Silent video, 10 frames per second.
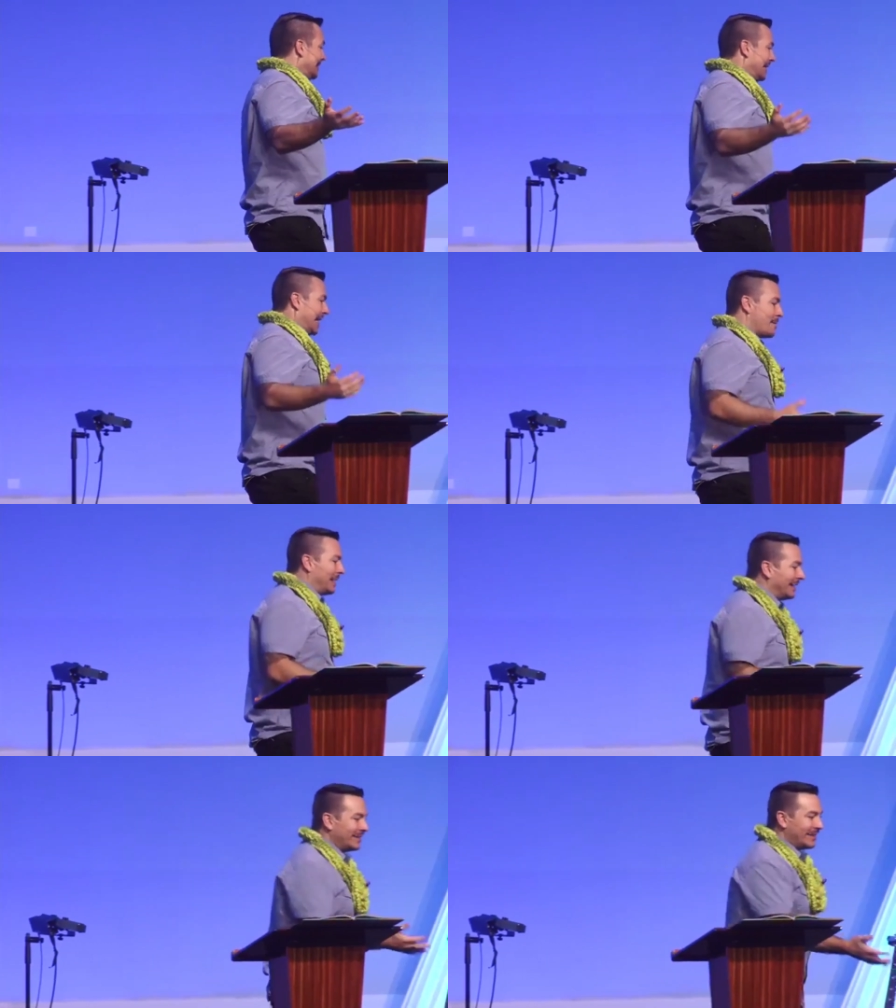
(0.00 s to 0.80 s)
I
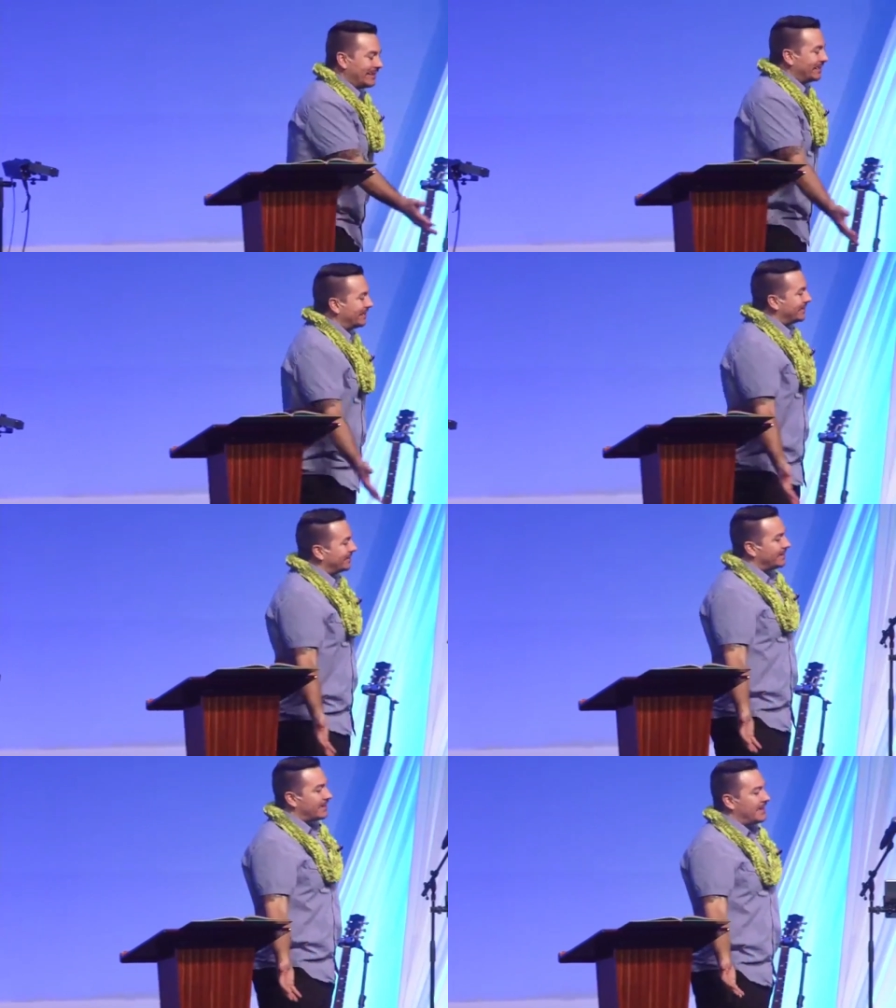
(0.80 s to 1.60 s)
mean,
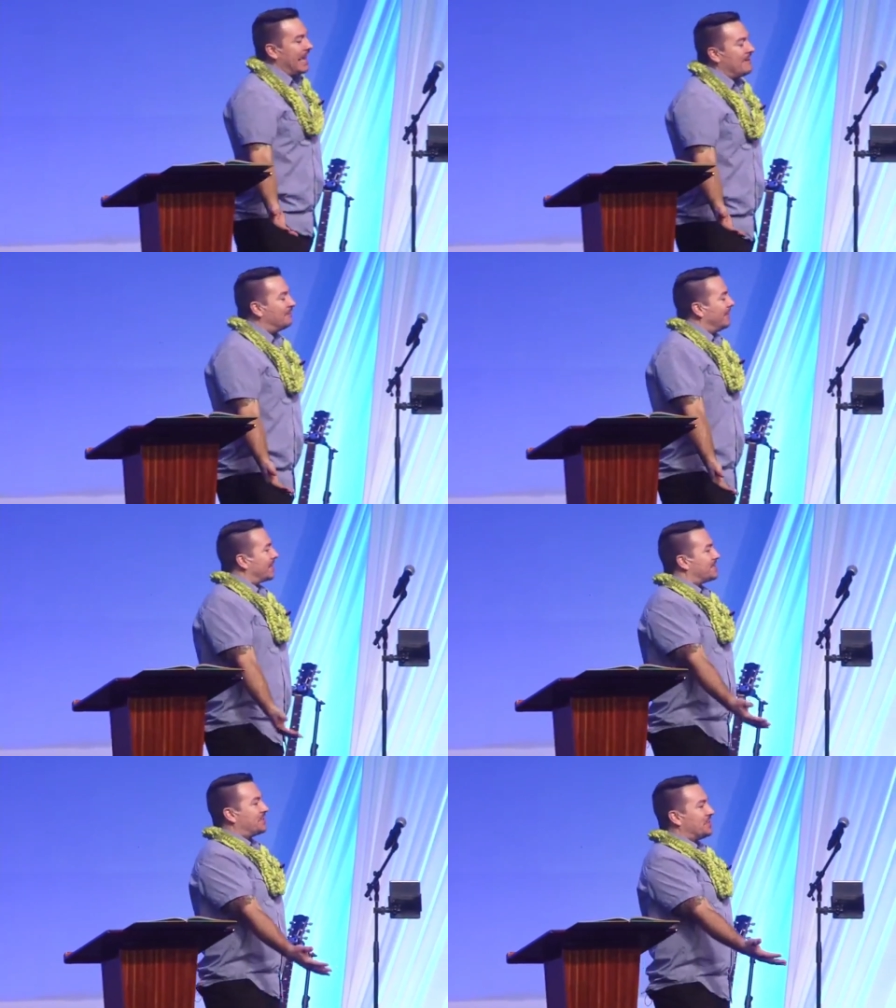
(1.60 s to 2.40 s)

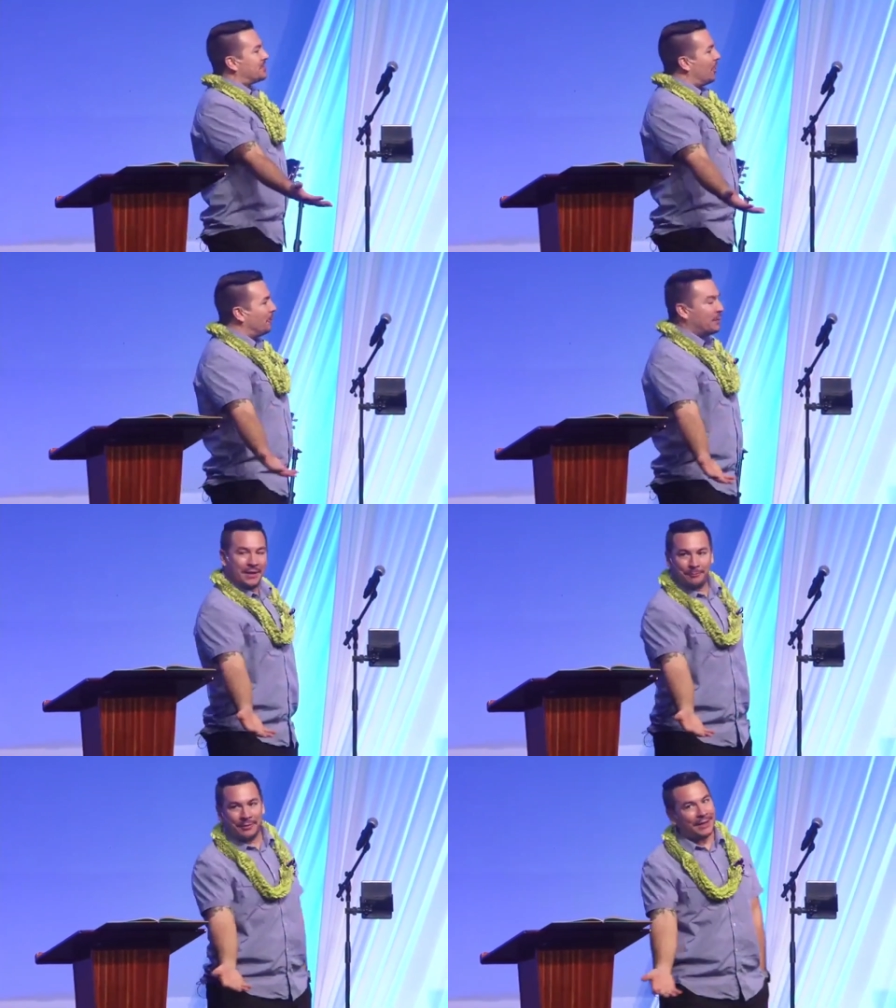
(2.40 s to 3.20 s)
Netflix just opened
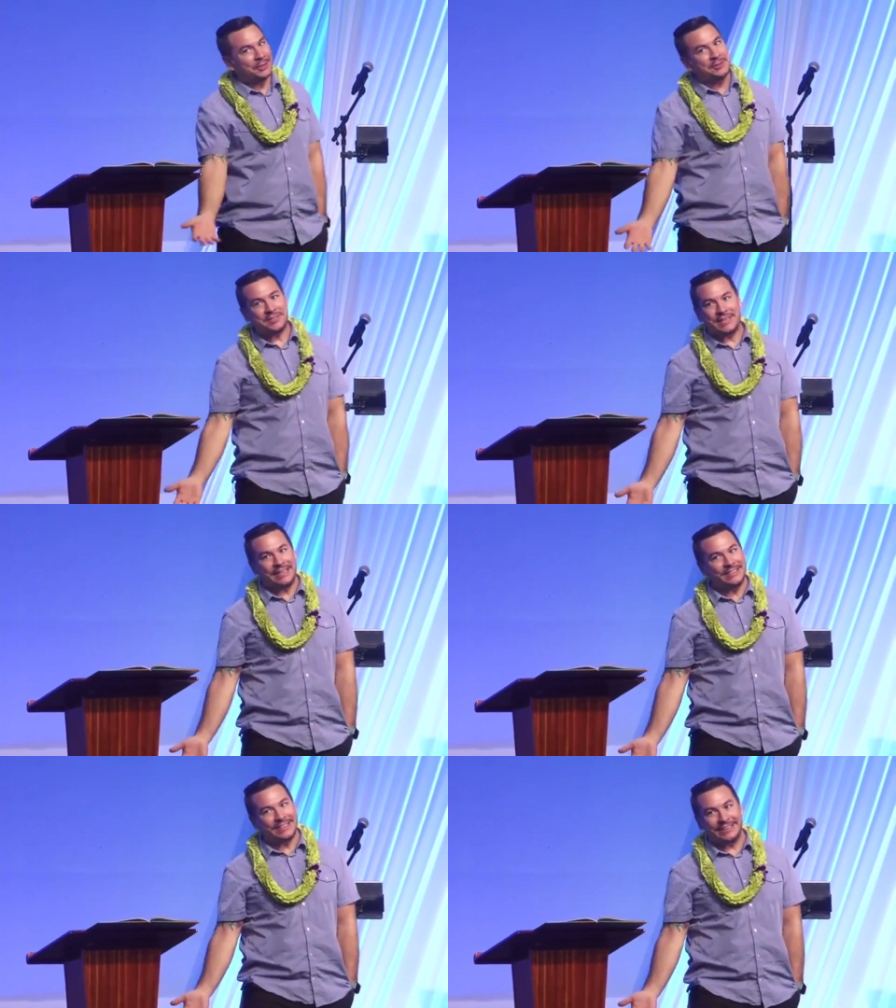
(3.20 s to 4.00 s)
up that new
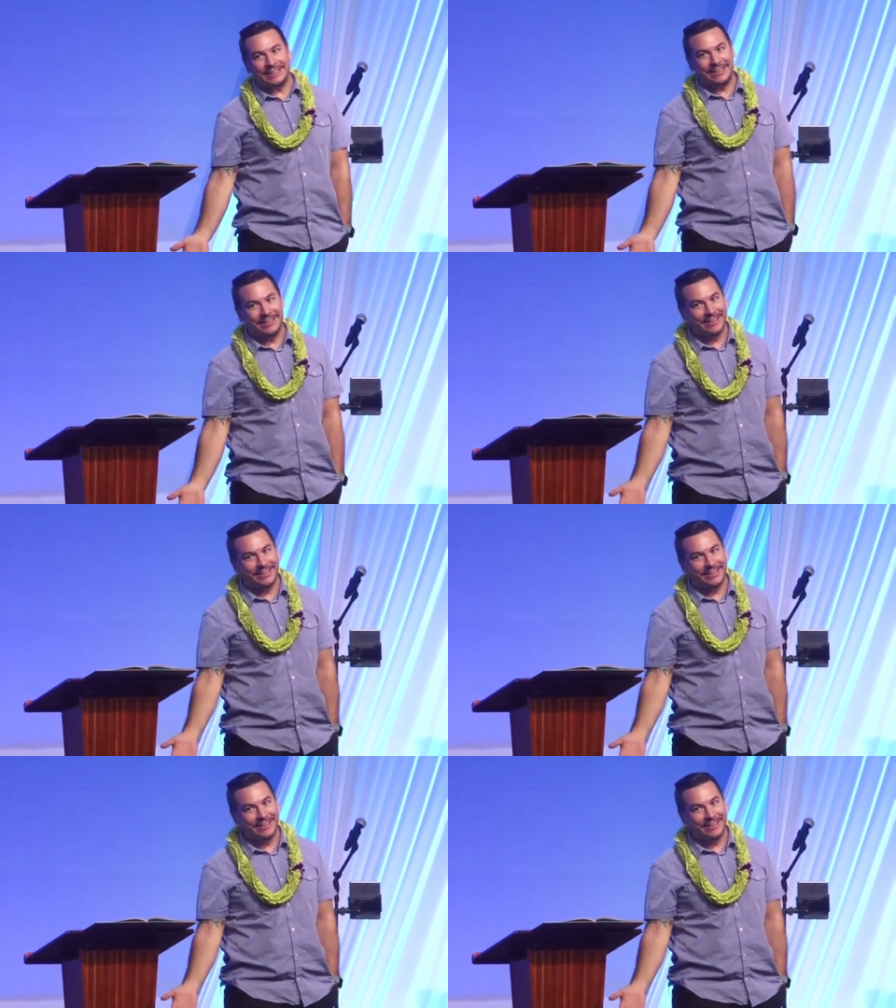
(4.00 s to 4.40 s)
season.